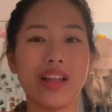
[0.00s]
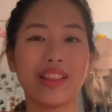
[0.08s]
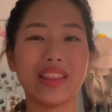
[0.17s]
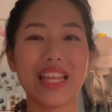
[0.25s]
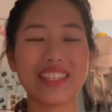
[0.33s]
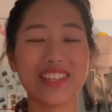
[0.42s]

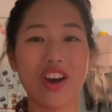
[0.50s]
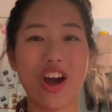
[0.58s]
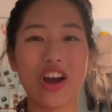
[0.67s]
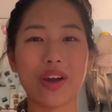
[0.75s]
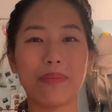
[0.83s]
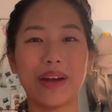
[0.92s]
let's
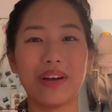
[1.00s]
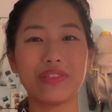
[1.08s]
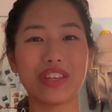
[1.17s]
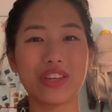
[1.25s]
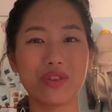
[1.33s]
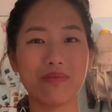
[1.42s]
talk
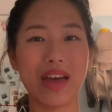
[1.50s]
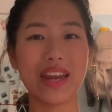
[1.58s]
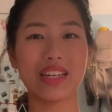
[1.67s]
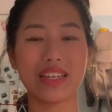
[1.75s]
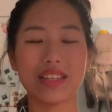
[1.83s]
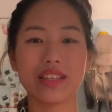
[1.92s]
about the
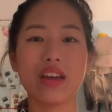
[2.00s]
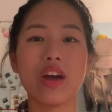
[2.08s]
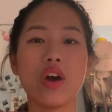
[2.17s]
humanities.